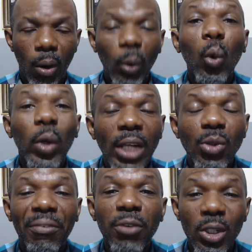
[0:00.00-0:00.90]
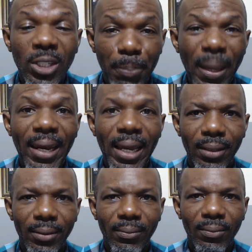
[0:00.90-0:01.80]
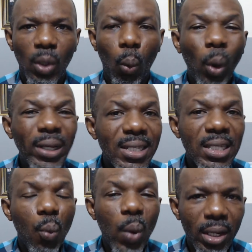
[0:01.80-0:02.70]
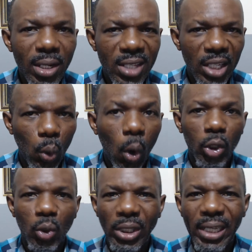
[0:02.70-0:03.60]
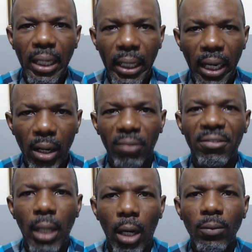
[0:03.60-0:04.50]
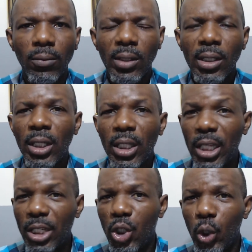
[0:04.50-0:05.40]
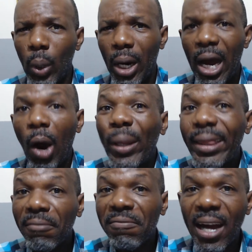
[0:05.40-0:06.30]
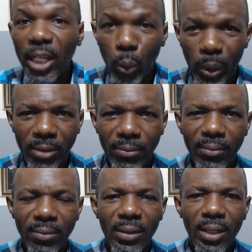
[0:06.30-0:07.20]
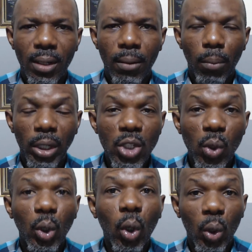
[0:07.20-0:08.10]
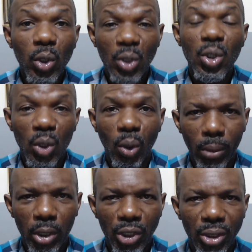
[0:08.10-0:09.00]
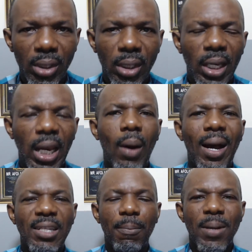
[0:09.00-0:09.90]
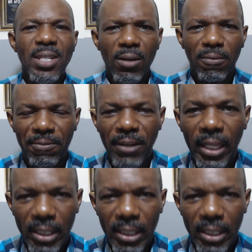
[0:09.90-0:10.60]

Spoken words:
or that you have suspended? What is the weakness that you ought to take care of now that you are undervaluing, but is going to cost you so much? Now, as a person of faith,